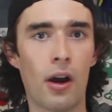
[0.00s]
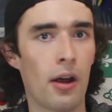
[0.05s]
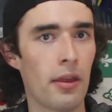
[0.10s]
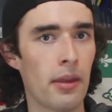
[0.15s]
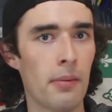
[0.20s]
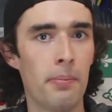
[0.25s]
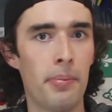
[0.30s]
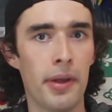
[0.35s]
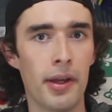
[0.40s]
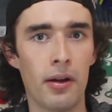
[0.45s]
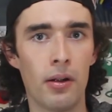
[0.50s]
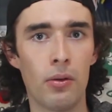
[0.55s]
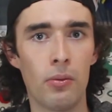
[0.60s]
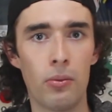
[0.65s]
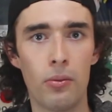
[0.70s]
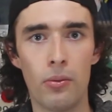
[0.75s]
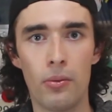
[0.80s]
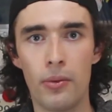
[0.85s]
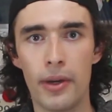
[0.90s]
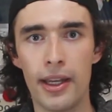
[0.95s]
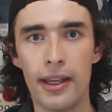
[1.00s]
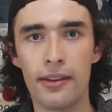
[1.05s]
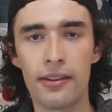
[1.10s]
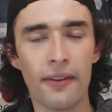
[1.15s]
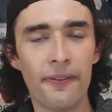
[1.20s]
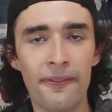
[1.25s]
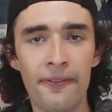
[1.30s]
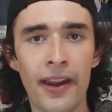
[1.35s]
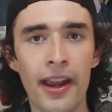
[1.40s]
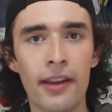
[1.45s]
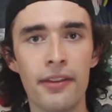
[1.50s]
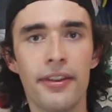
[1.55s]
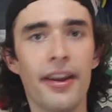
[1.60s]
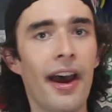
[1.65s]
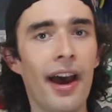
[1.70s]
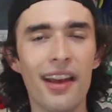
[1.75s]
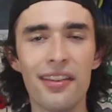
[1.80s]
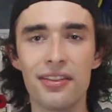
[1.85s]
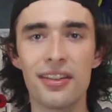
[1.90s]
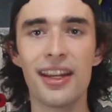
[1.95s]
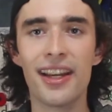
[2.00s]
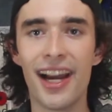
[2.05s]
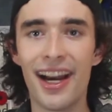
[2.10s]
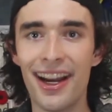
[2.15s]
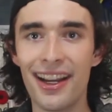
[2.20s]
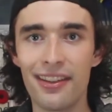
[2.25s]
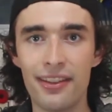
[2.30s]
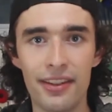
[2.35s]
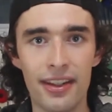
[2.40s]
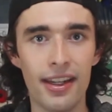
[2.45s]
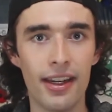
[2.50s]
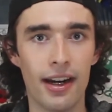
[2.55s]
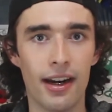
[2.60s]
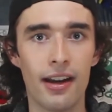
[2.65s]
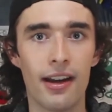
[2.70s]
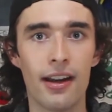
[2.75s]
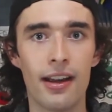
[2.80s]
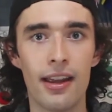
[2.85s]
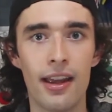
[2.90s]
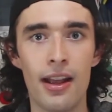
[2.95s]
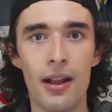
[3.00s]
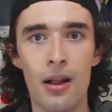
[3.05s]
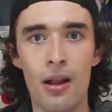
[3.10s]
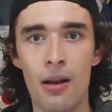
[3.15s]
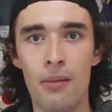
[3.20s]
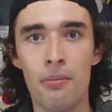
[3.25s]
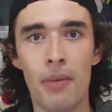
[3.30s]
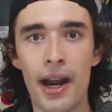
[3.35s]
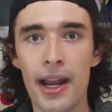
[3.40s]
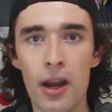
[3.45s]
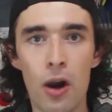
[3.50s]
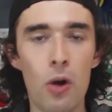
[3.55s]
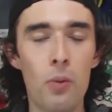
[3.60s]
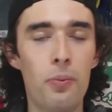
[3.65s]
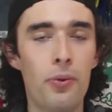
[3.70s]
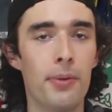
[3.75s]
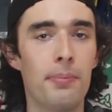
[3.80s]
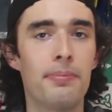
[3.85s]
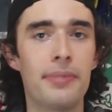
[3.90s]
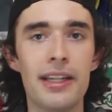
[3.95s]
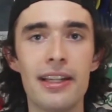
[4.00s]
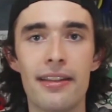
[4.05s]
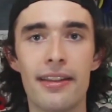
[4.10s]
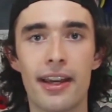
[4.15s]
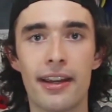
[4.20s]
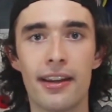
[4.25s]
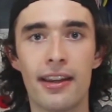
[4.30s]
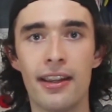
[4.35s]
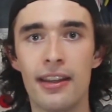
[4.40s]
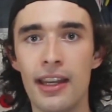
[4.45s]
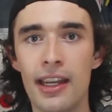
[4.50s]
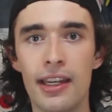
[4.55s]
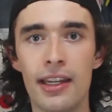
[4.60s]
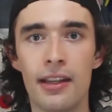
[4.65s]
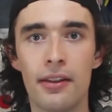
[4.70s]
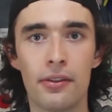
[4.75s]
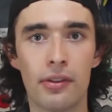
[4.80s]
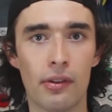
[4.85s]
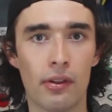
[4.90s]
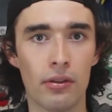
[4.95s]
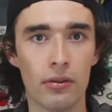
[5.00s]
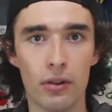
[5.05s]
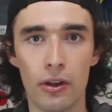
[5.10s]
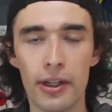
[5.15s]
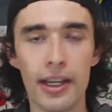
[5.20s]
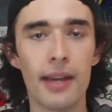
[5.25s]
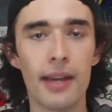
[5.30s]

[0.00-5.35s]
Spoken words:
on the bill is a fantastic idea. My hope would be that Canadians look